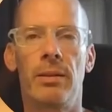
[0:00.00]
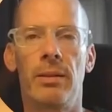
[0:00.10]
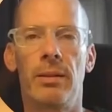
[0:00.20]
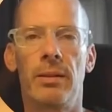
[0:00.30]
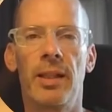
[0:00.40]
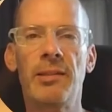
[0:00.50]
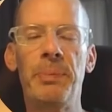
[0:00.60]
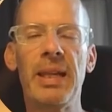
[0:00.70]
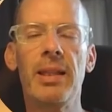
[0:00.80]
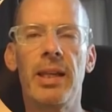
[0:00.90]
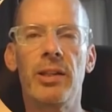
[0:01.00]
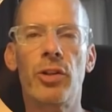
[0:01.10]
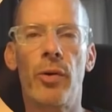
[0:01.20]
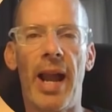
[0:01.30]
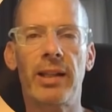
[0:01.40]
Let's begin the
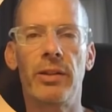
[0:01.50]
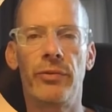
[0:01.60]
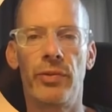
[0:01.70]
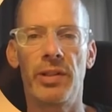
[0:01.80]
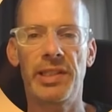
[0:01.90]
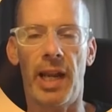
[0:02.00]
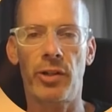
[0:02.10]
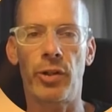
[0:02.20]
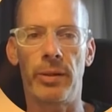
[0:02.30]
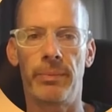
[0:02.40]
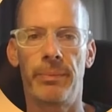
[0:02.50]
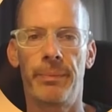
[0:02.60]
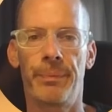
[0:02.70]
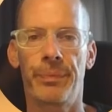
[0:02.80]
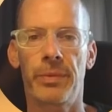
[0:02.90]
interactive section.
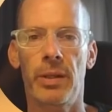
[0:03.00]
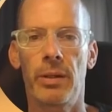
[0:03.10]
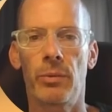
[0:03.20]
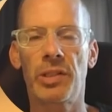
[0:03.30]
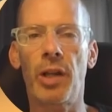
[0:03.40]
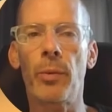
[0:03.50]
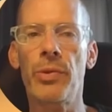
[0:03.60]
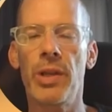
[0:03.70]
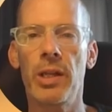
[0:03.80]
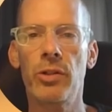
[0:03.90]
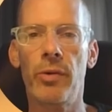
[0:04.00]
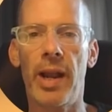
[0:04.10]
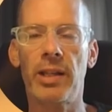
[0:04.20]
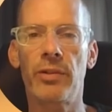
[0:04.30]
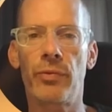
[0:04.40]
We'll start with
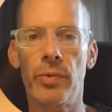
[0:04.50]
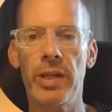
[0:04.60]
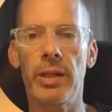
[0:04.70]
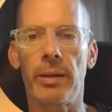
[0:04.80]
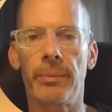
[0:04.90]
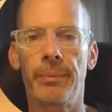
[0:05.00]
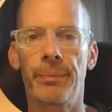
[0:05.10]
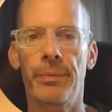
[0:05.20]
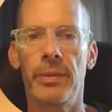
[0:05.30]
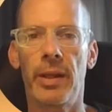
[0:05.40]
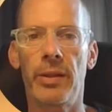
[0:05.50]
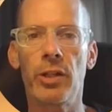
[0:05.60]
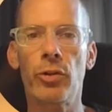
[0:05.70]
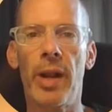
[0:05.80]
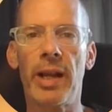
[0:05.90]
interactive reading. Now, the
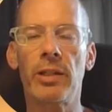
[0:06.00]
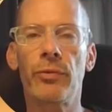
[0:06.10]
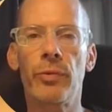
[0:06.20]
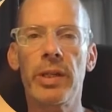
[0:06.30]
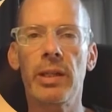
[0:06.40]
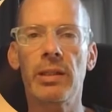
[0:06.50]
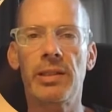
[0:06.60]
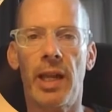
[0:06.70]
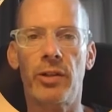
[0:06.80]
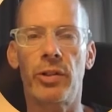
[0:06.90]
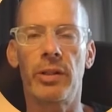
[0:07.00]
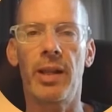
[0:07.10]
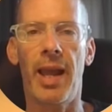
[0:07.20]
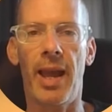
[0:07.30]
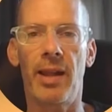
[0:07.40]
interactive reading section
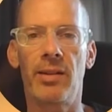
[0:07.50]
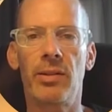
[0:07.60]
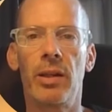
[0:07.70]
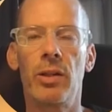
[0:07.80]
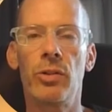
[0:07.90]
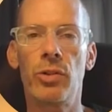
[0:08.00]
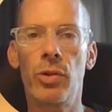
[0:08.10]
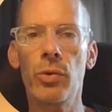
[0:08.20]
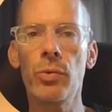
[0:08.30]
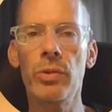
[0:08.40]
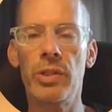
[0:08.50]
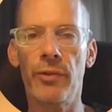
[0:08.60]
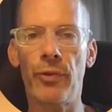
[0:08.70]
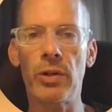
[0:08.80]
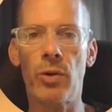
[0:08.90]
has 2
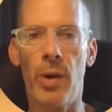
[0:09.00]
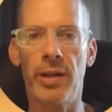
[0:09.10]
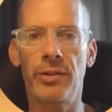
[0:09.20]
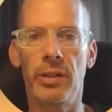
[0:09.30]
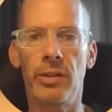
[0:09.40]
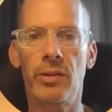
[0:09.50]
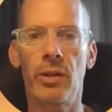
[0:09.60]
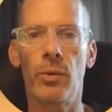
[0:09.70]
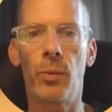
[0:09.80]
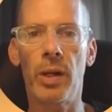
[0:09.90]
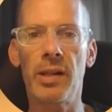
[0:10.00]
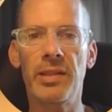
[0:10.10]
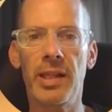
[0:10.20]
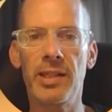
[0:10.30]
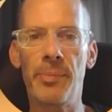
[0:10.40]
different questions. One is
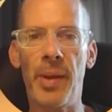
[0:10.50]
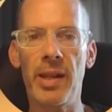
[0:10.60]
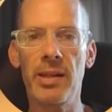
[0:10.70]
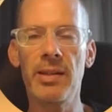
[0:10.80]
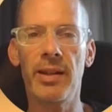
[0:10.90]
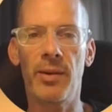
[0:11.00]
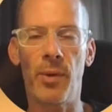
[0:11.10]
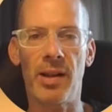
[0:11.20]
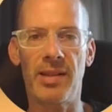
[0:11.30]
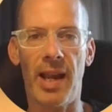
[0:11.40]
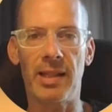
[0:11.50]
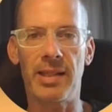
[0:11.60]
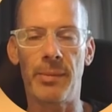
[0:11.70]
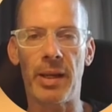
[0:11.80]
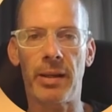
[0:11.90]
independent and one is
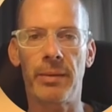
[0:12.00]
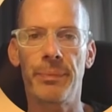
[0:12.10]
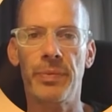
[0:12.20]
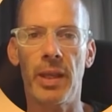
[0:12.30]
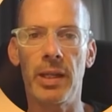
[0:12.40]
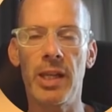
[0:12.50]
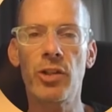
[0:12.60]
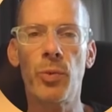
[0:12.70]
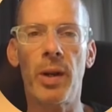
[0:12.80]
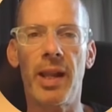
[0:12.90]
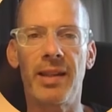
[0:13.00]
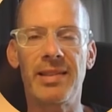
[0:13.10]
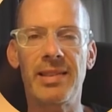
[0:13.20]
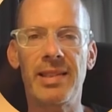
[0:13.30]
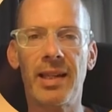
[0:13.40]
academic, and each one has
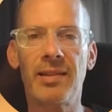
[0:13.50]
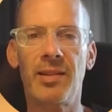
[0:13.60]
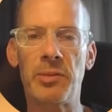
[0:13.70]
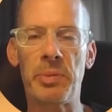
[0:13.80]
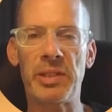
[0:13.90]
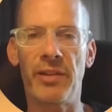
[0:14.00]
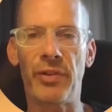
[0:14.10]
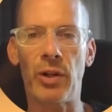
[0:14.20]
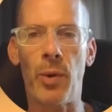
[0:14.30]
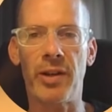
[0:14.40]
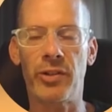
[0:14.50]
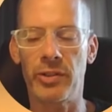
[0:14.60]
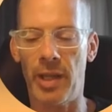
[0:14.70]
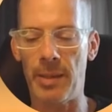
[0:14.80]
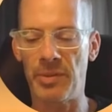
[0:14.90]
6 specific question
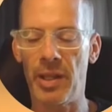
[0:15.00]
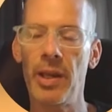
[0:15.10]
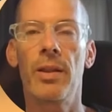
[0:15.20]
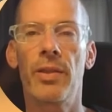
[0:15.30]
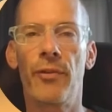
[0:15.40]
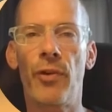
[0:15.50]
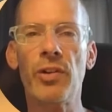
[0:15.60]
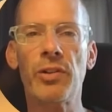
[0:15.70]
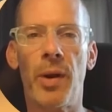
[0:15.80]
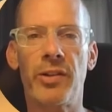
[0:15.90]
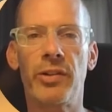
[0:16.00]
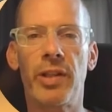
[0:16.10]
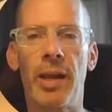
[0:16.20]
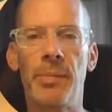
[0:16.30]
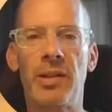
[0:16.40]
types. The first question
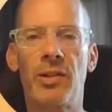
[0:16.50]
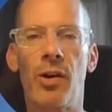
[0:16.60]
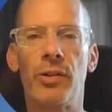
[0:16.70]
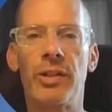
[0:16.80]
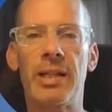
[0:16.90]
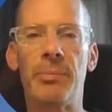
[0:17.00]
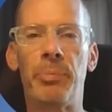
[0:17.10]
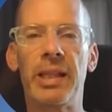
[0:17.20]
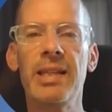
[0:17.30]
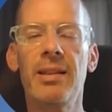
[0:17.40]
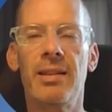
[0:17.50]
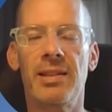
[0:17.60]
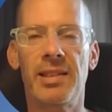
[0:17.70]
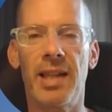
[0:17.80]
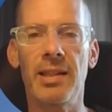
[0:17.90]
type is called complete the
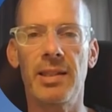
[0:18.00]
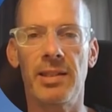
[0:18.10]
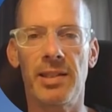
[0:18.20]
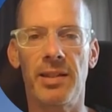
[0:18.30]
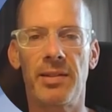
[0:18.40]
sentences.